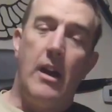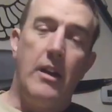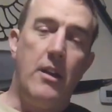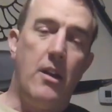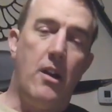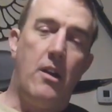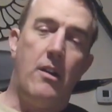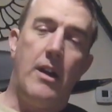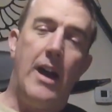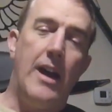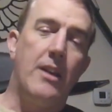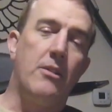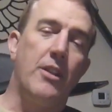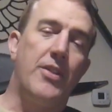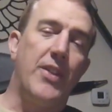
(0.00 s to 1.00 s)
You know, I
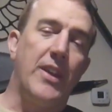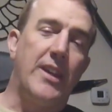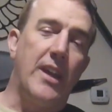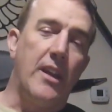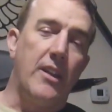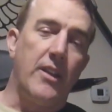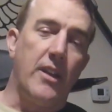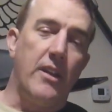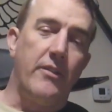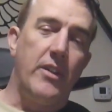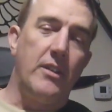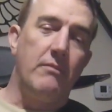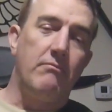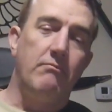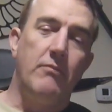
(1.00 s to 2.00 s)
didn't really think anything of
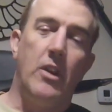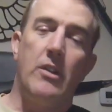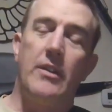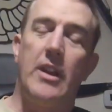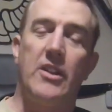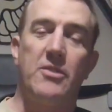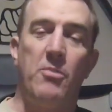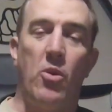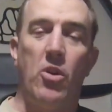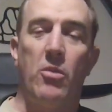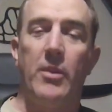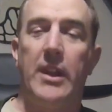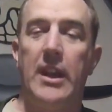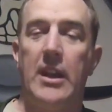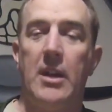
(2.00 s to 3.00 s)
it. You know, next
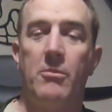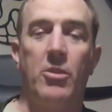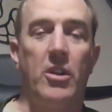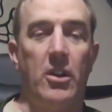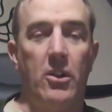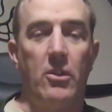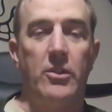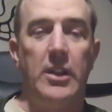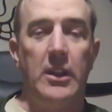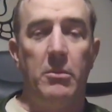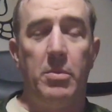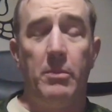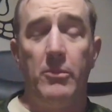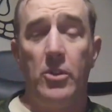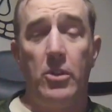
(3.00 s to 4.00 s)
morning we get up, we're going to
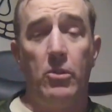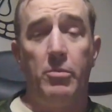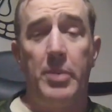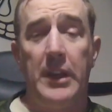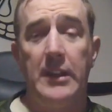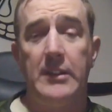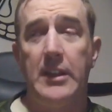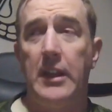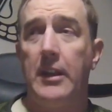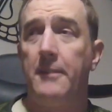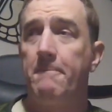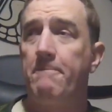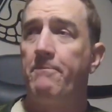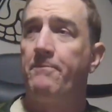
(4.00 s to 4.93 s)
go do PT.